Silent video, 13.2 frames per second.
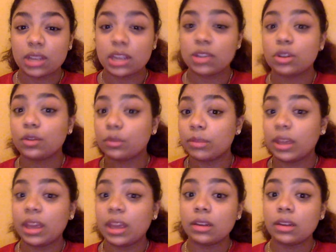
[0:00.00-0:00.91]
I start from
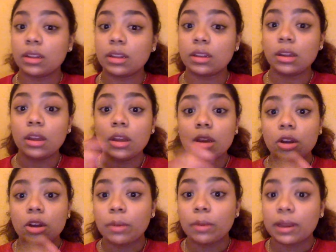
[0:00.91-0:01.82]
the end and then
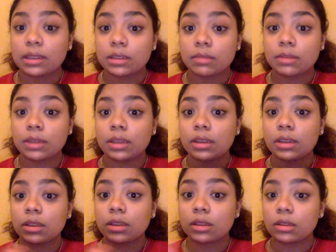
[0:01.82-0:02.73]
go back to the
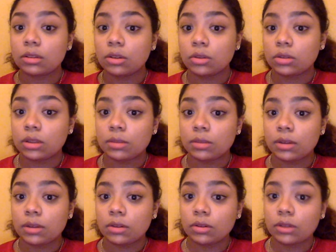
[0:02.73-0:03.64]
beginning and then go to the
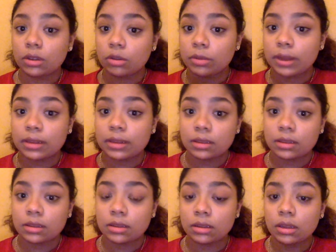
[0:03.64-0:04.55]
middle and then go back to
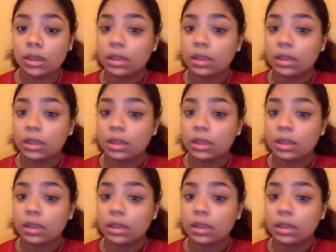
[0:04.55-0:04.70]
the...